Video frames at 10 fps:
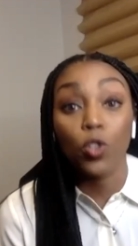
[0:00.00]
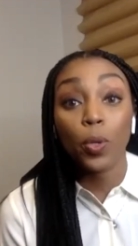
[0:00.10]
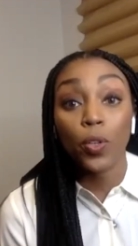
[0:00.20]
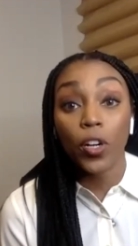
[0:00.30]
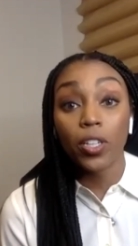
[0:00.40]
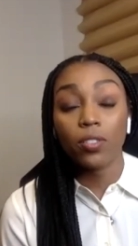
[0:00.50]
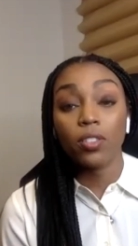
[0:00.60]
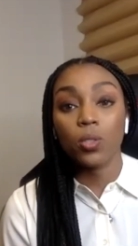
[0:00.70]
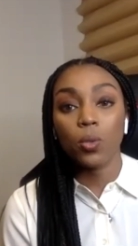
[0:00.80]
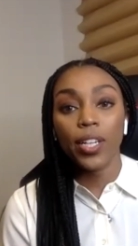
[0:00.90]
you prefer to
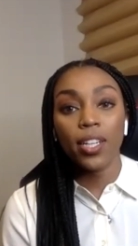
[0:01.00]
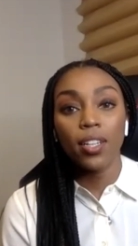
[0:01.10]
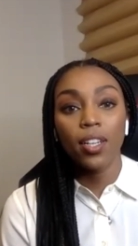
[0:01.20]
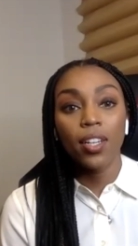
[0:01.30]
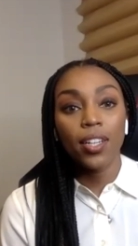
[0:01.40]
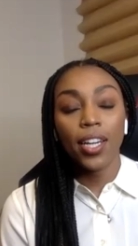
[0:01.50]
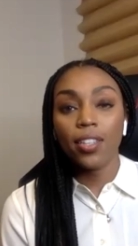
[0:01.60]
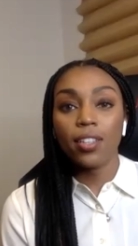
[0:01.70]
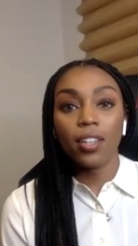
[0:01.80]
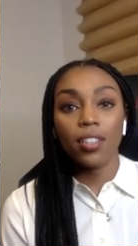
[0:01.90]
enjoy it,
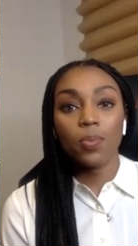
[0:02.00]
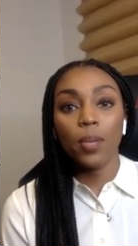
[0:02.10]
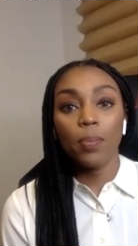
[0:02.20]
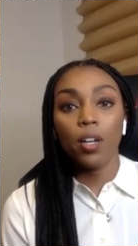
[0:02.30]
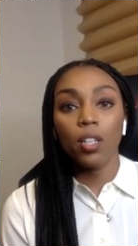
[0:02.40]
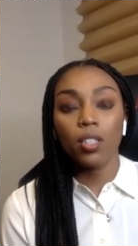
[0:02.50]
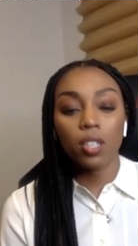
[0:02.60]
and then let's play ball.